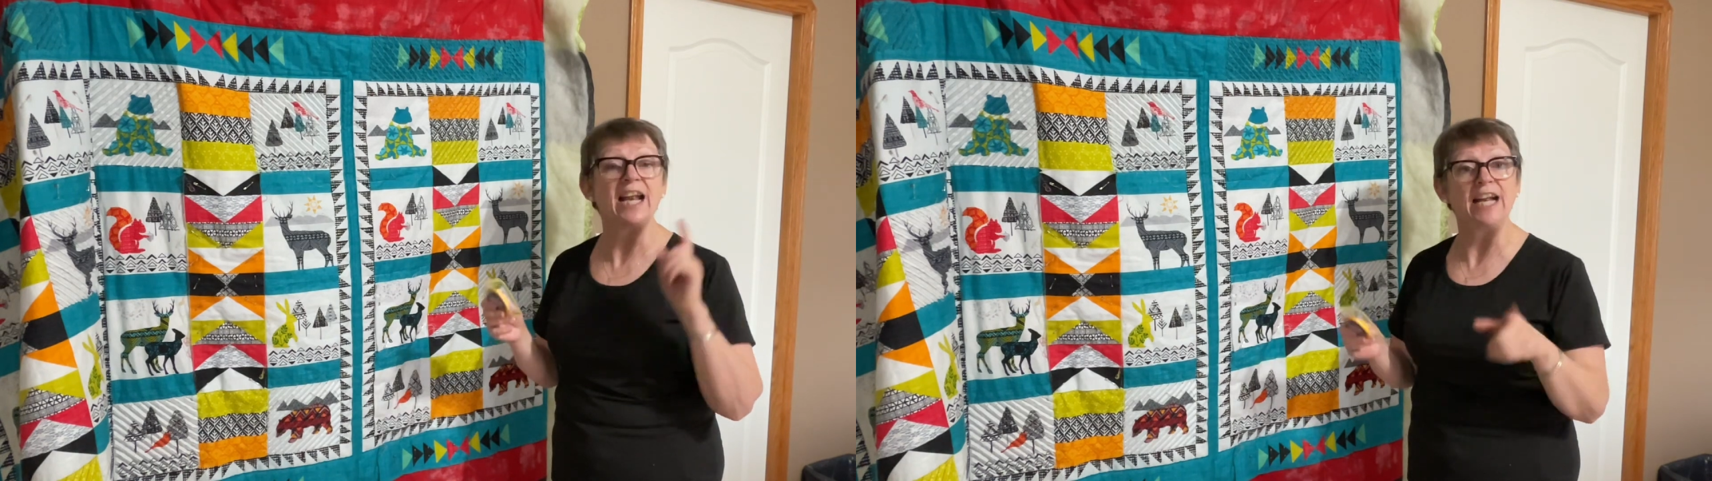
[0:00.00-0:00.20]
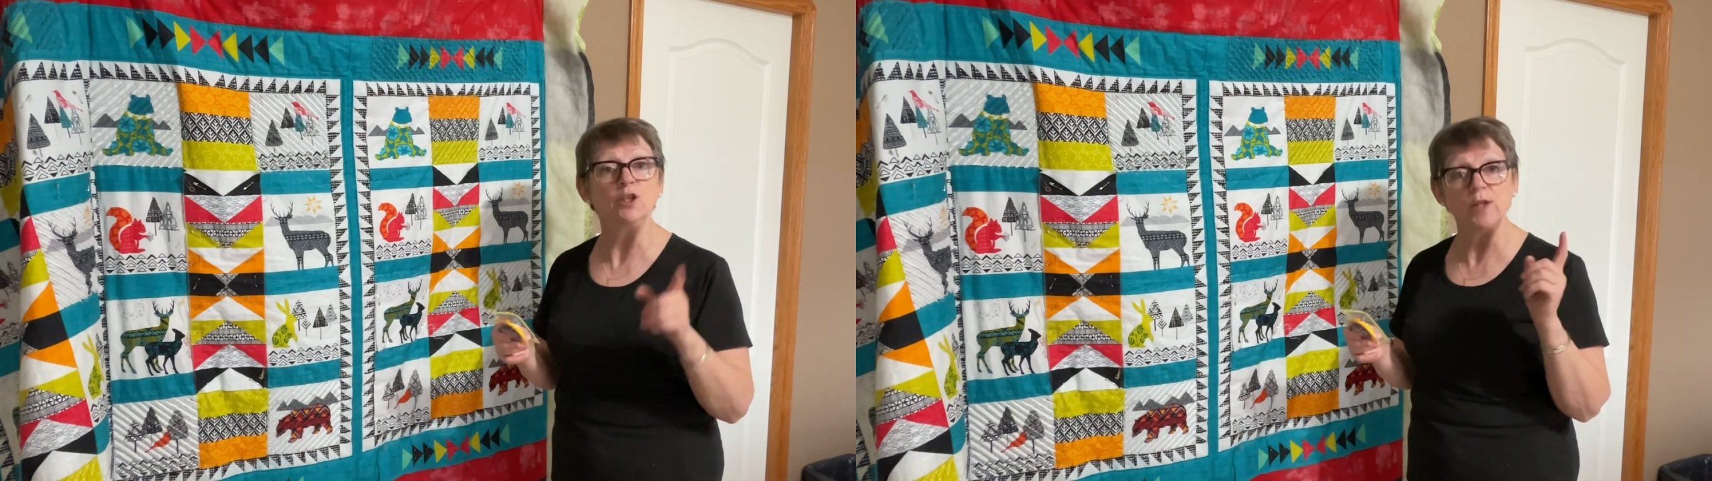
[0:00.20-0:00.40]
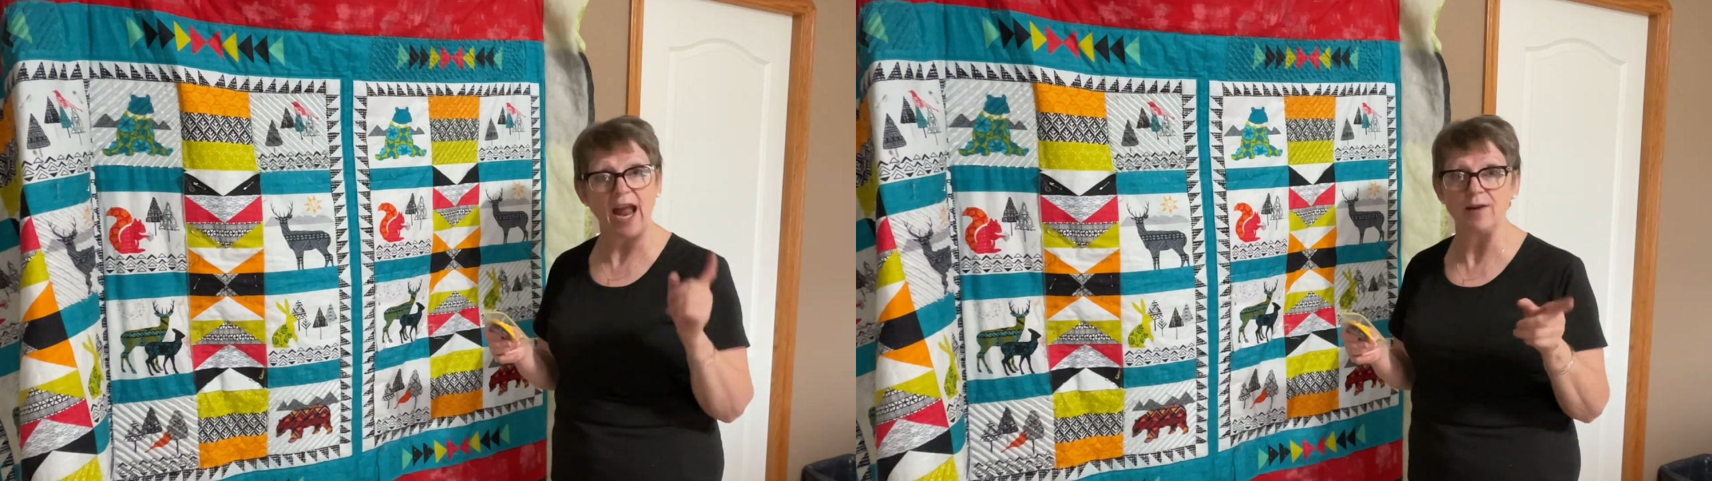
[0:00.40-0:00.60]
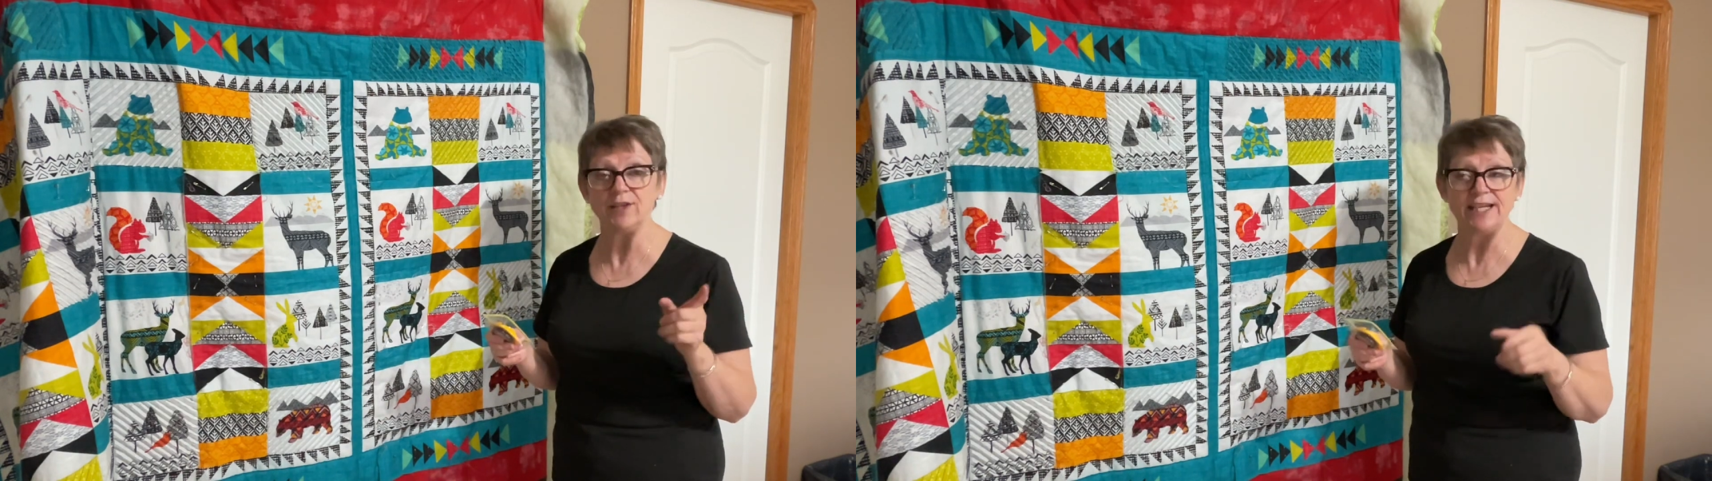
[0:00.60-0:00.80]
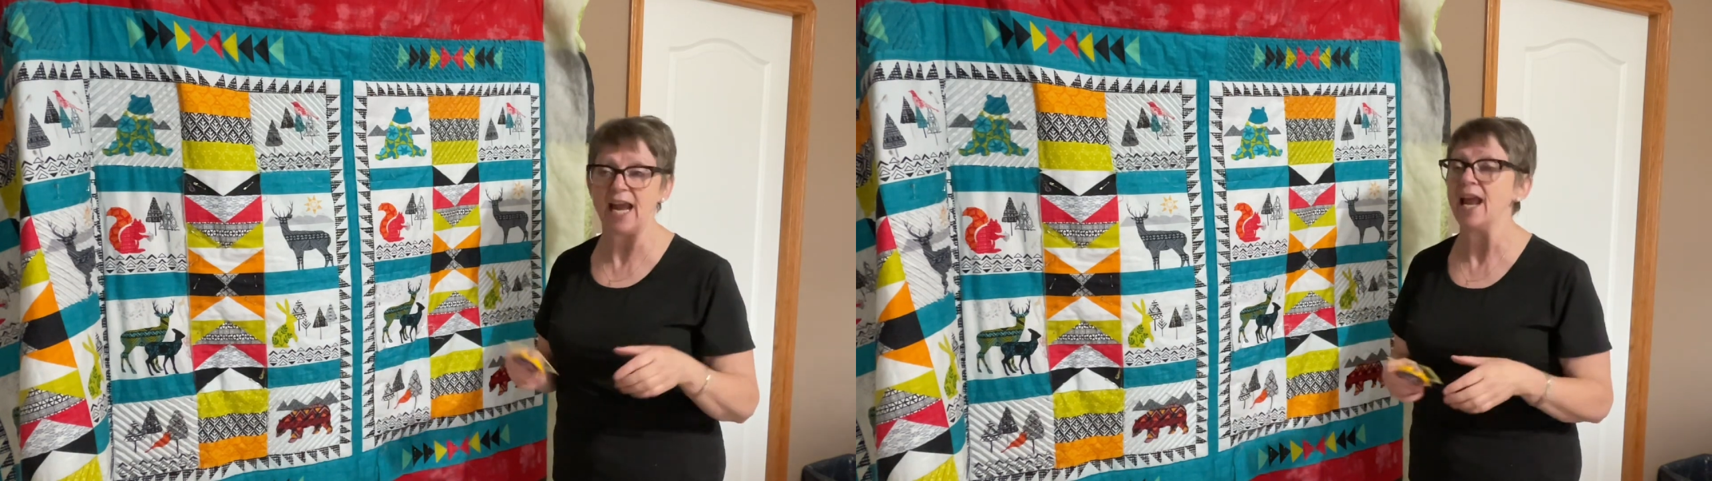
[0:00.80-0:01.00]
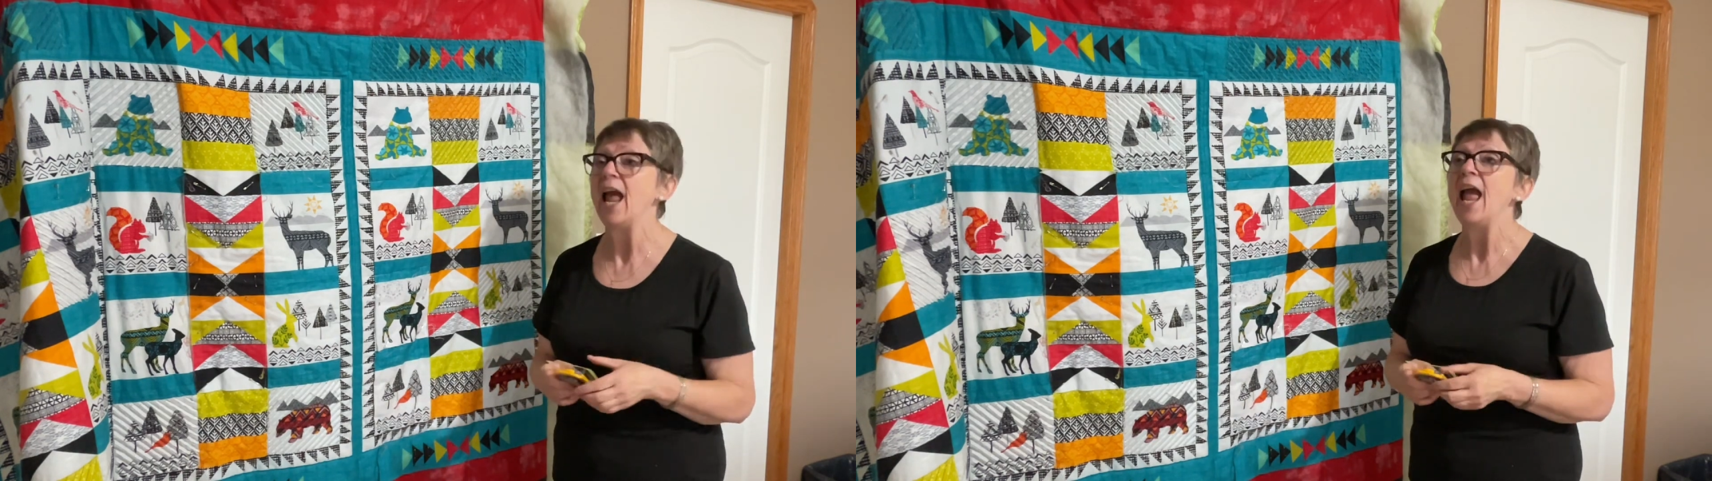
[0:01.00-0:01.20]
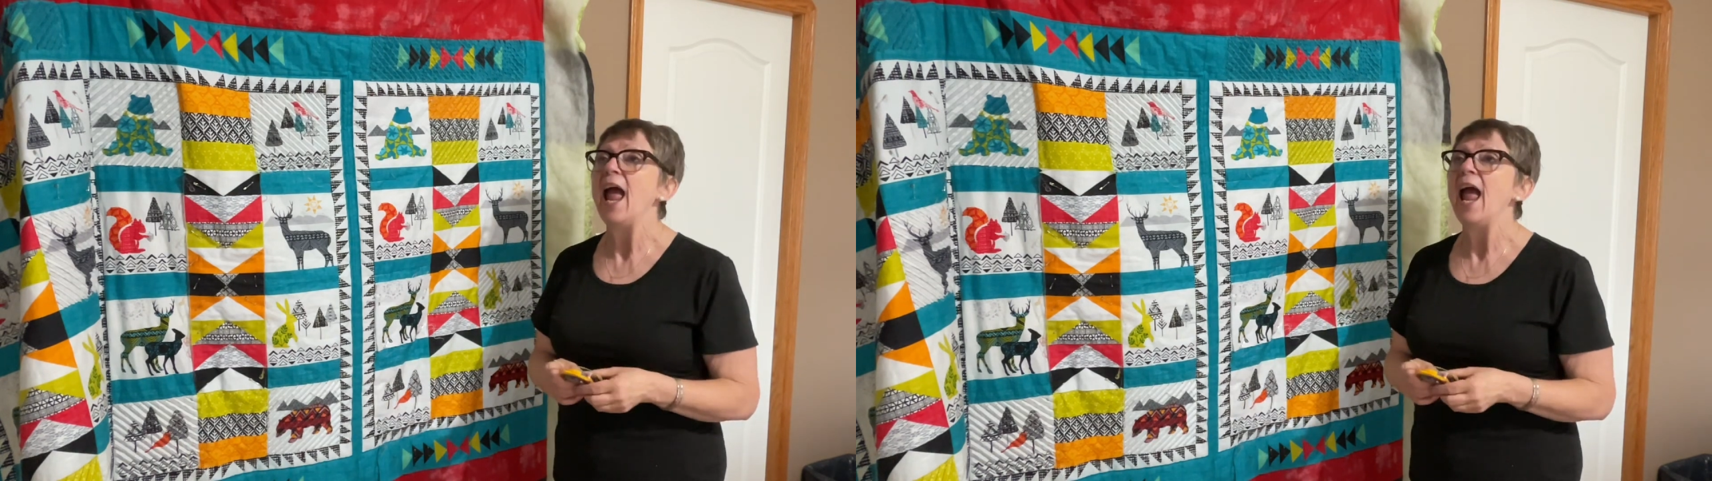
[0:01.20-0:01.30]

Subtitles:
And I do that every day.